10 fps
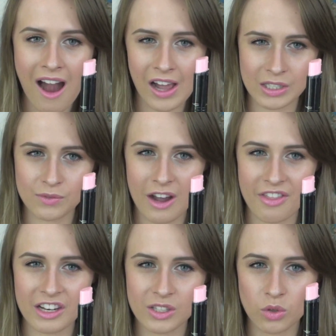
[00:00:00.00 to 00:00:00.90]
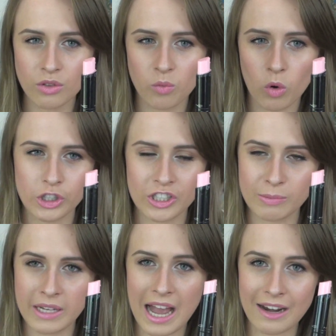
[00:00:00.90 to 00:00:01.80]
I just find that it sort of washes
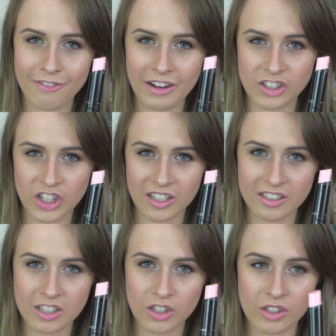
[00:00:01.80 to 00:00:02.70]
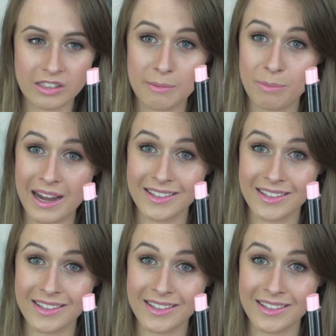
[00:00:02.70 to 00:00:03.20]
me out if I just use it by